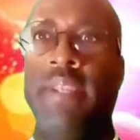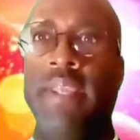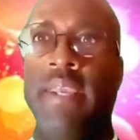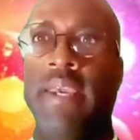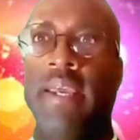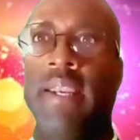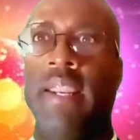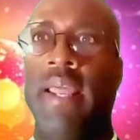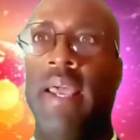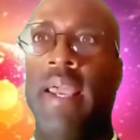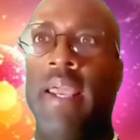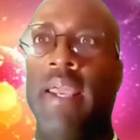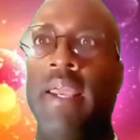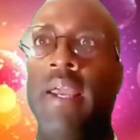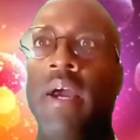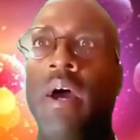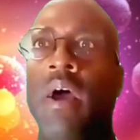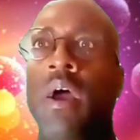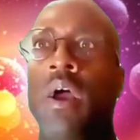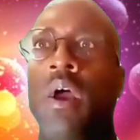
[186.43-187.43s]
DNA
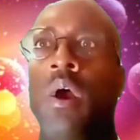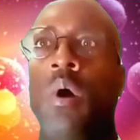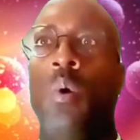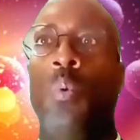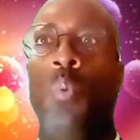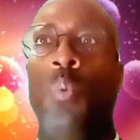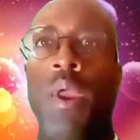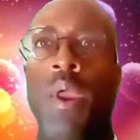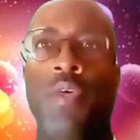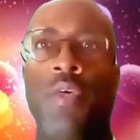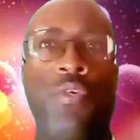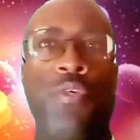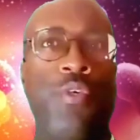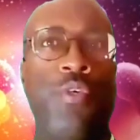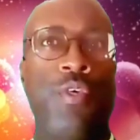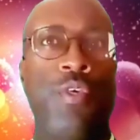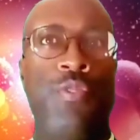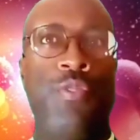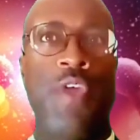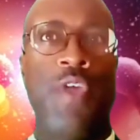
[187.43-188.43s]
with
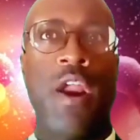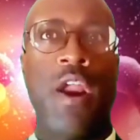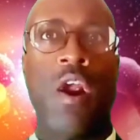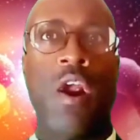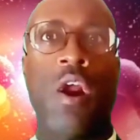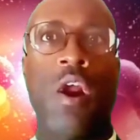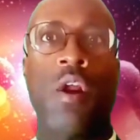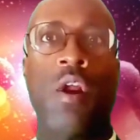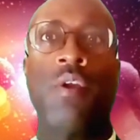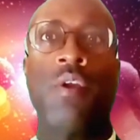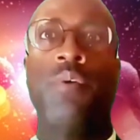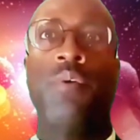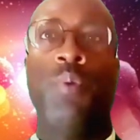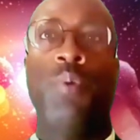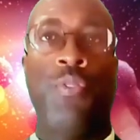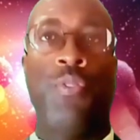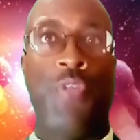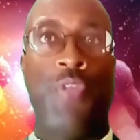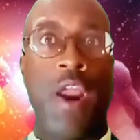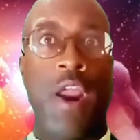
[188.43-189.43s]
their
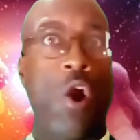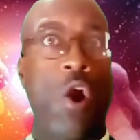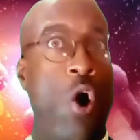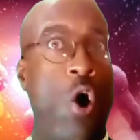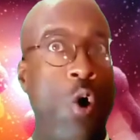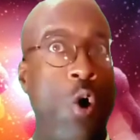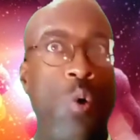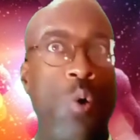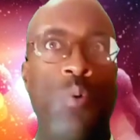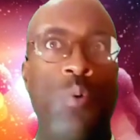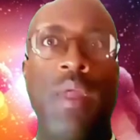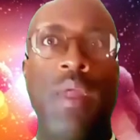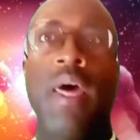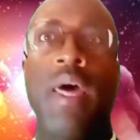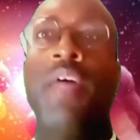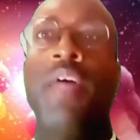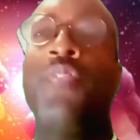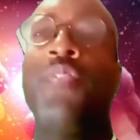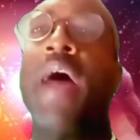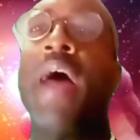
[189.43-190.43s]
own
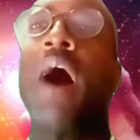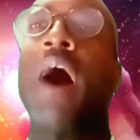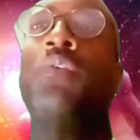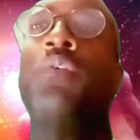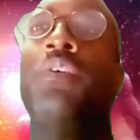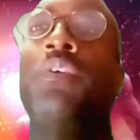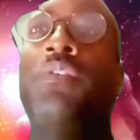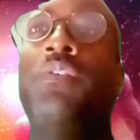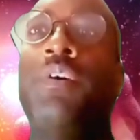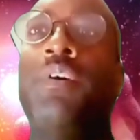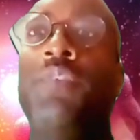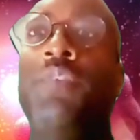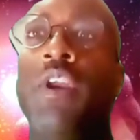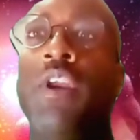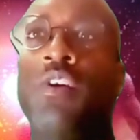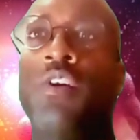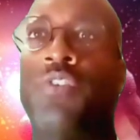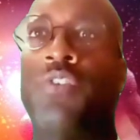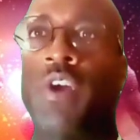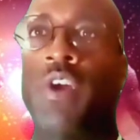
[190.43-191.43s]
thousands of
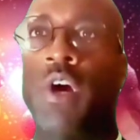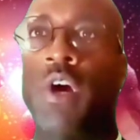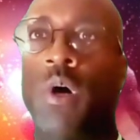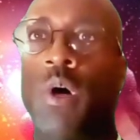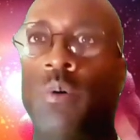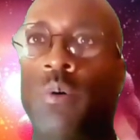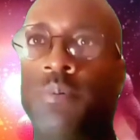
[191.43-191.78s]
years ago.